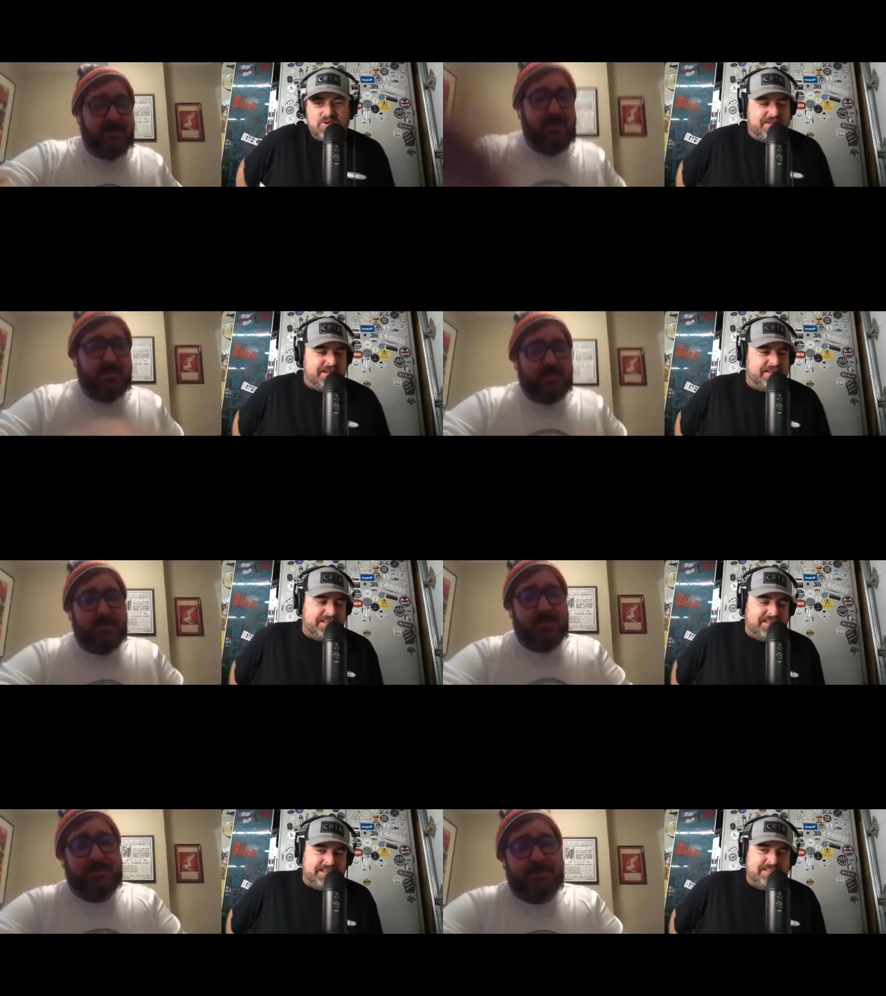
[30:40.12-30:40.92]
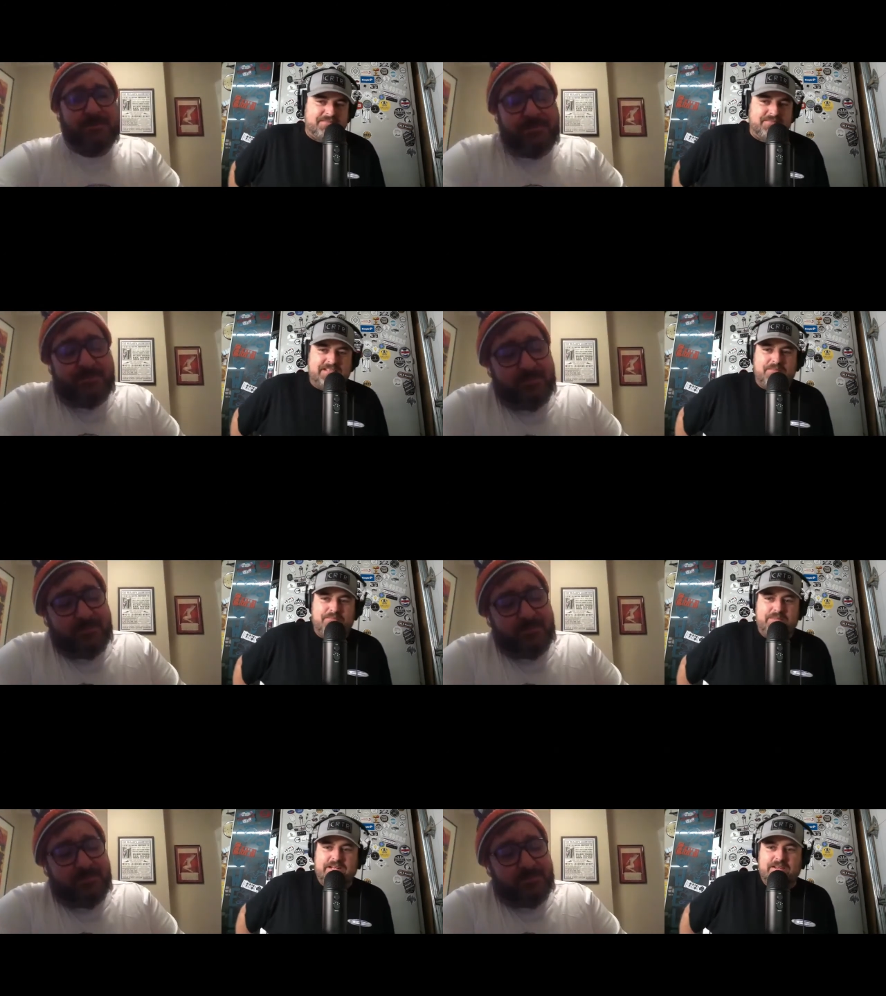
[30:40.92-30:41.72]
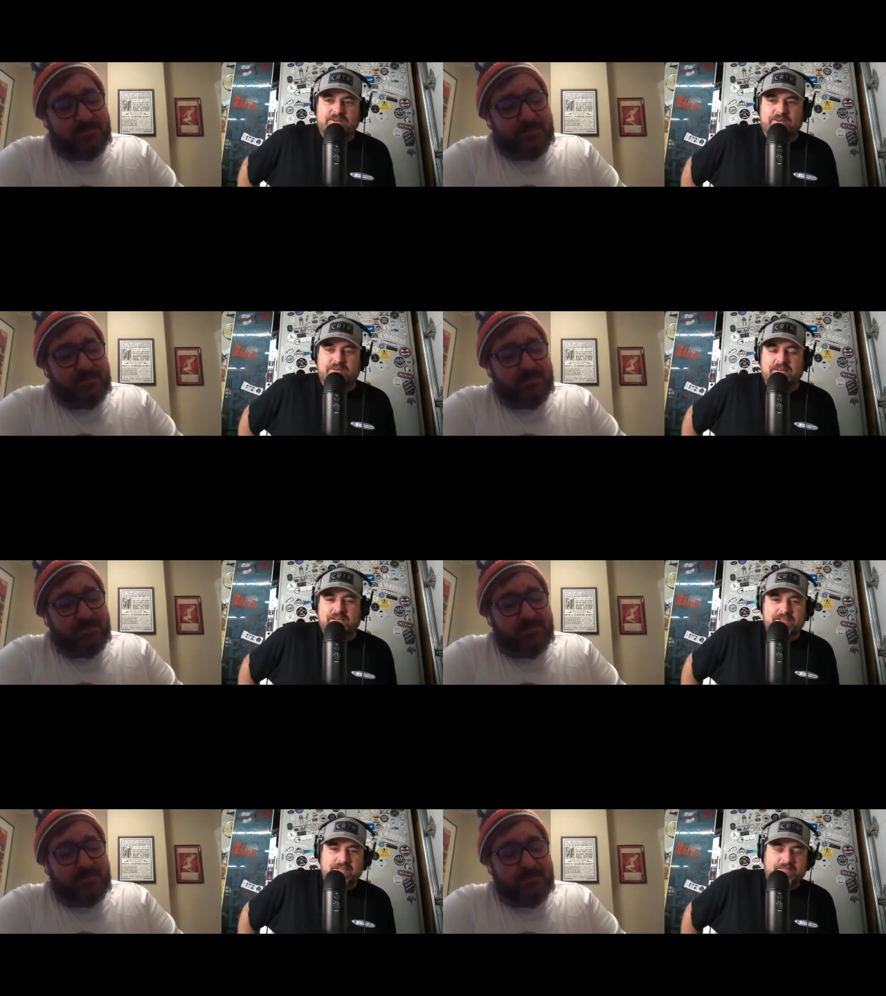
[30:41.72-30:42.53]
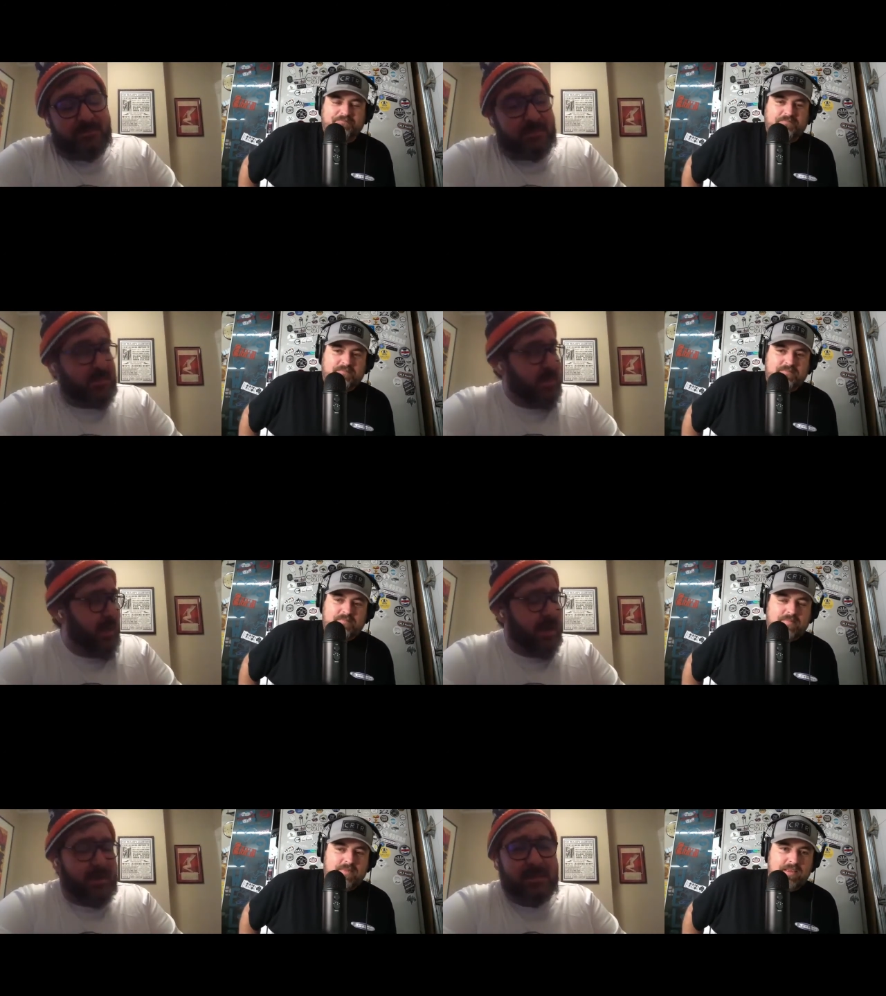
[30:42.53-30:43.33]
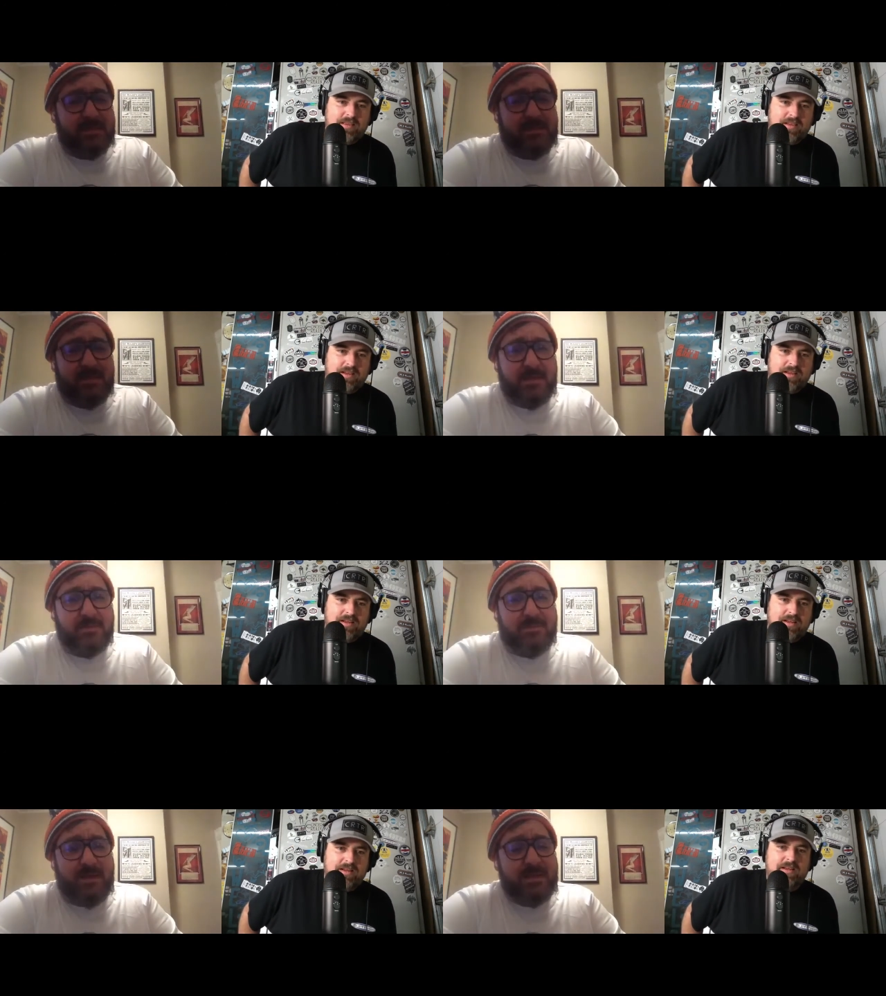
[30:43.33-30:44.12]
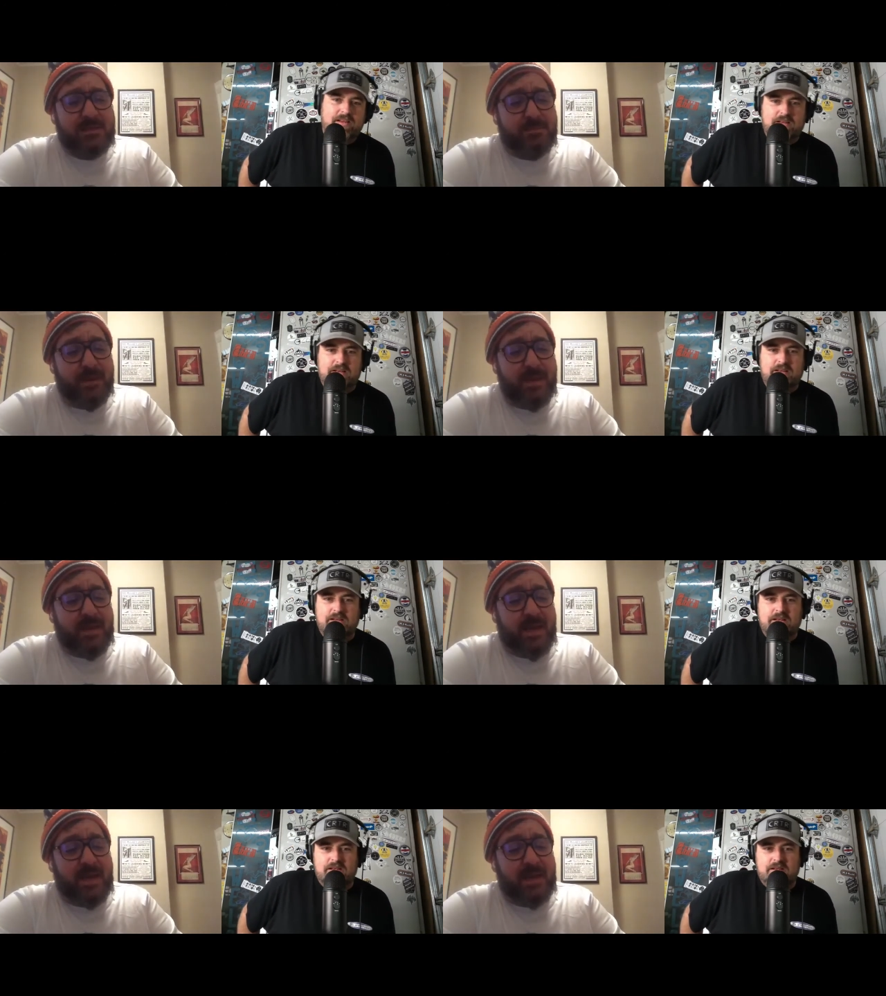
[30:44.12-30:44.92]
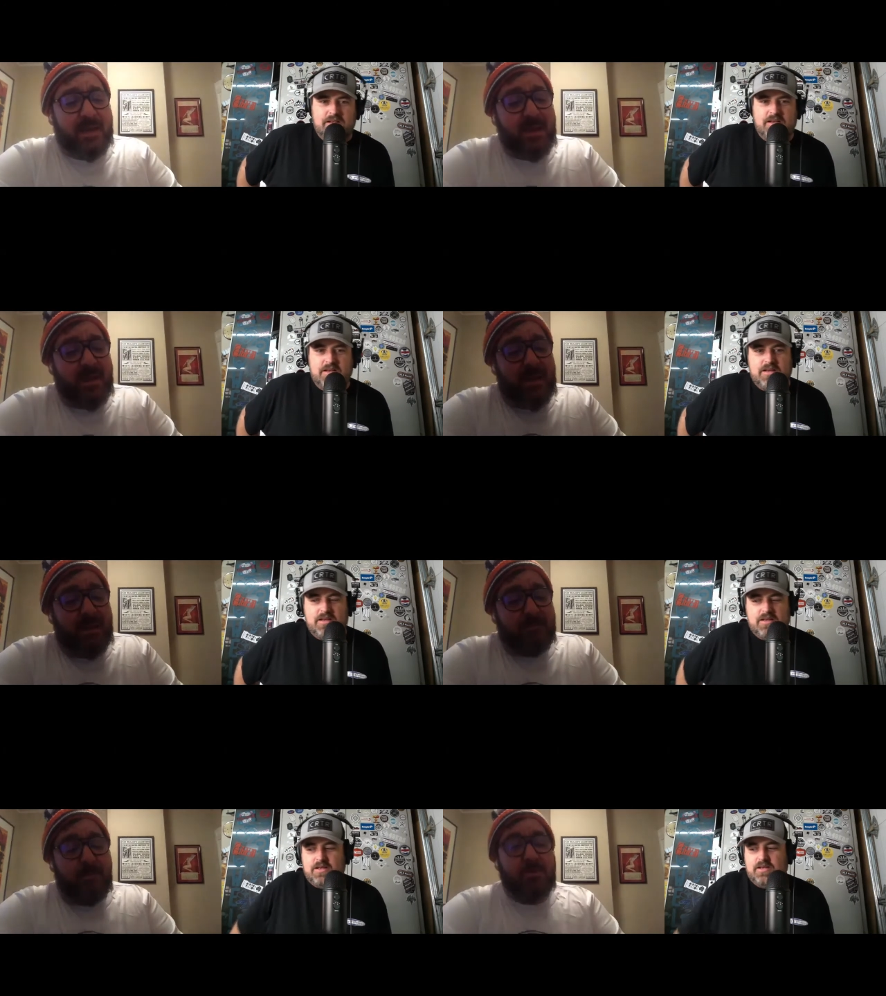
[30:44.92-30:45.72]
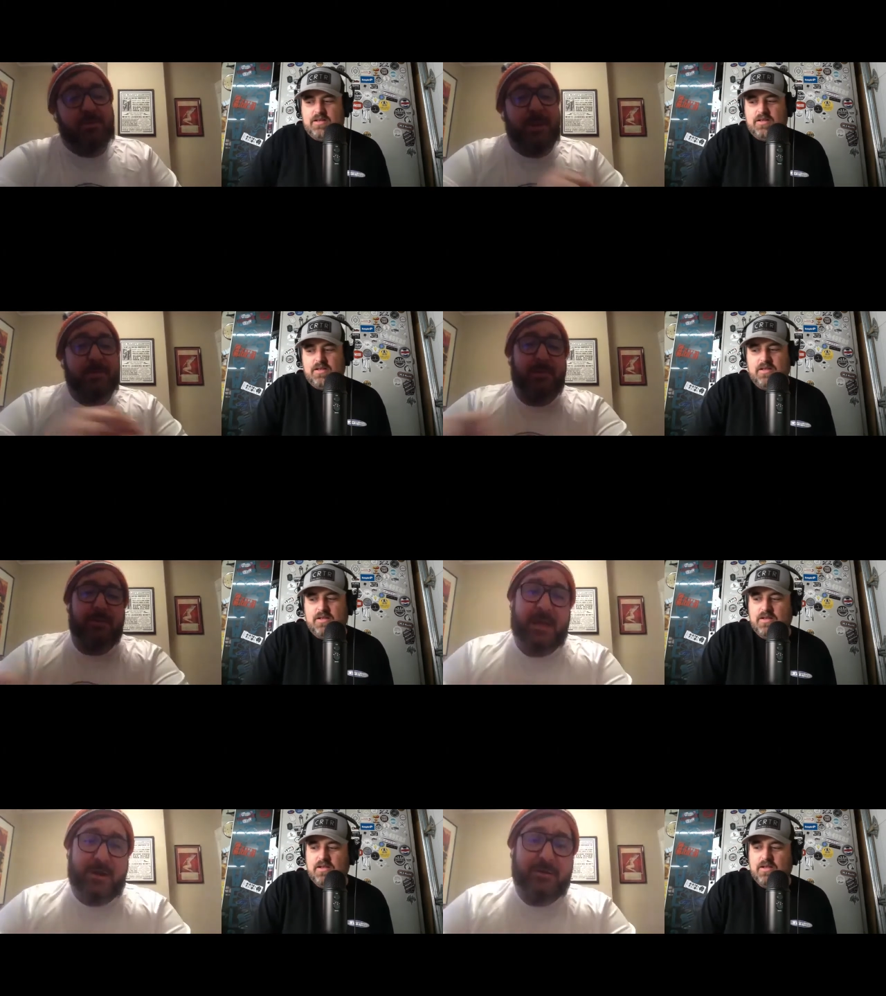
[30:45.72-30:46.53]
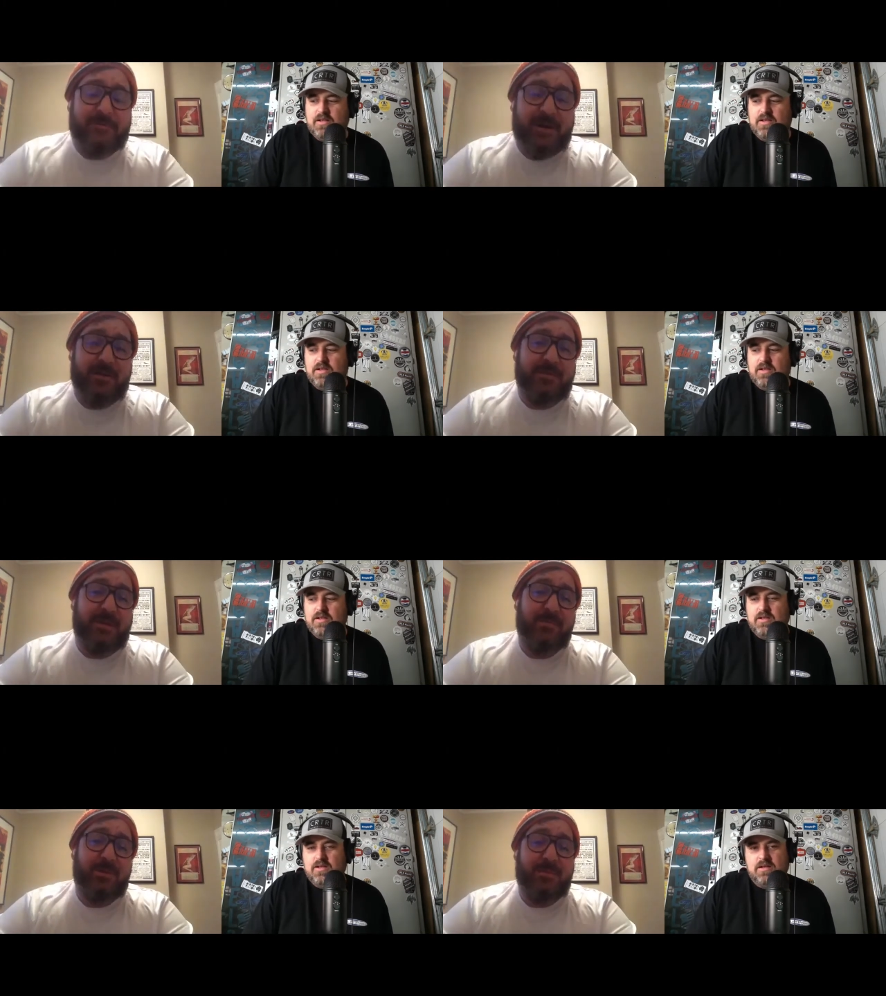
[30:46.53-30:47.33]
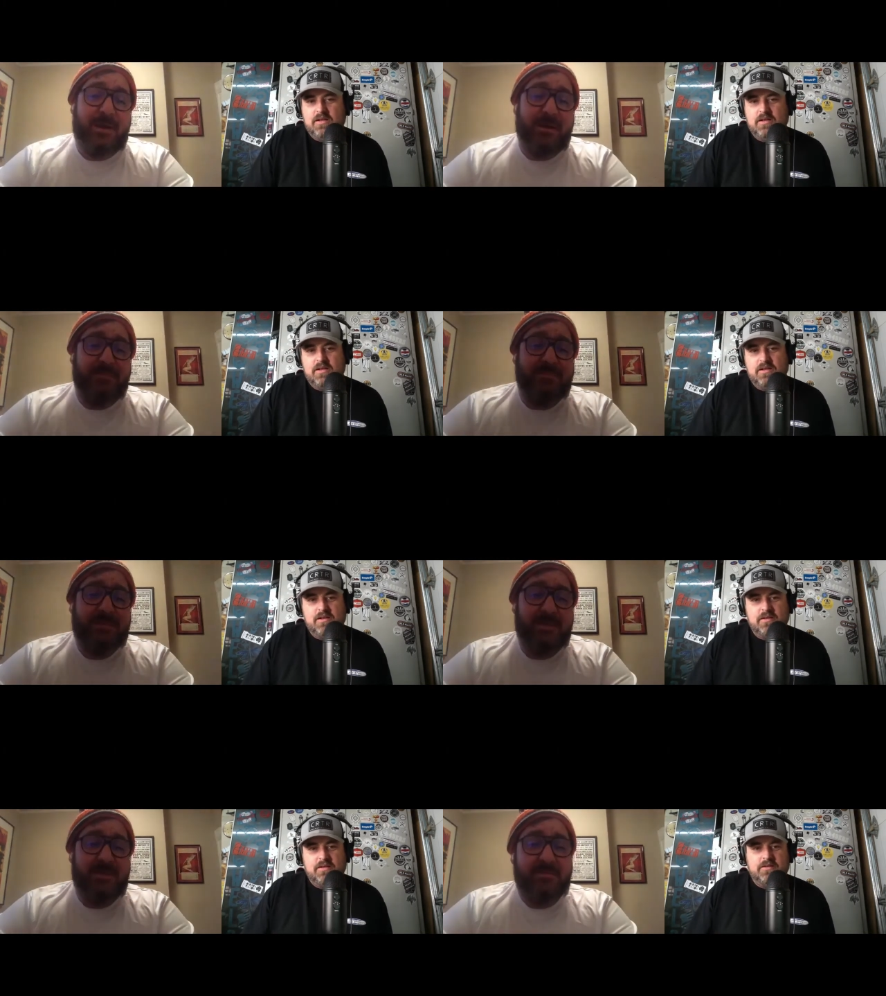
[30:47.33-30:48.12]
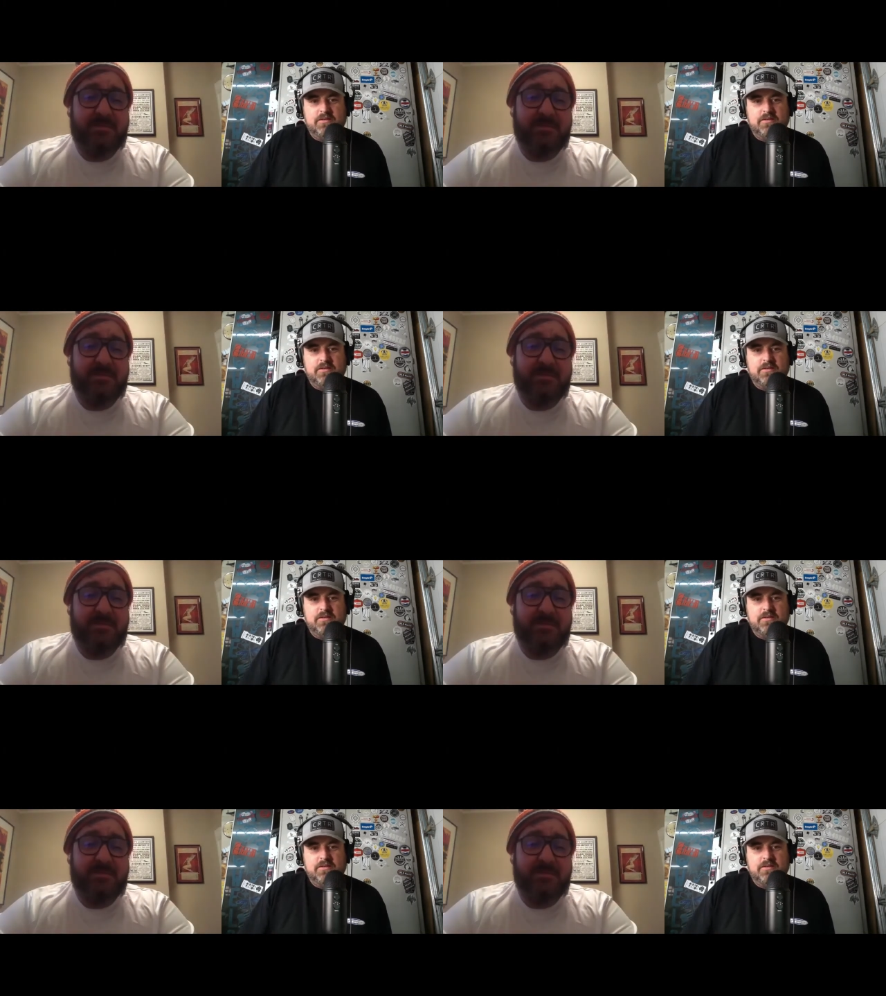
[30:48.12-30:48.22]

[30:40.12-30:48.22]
Speaker 1: man! That thing is that's a big dude
Speaker 2: yeah, he's a he's big, and most people are terrified of him when they meet him. So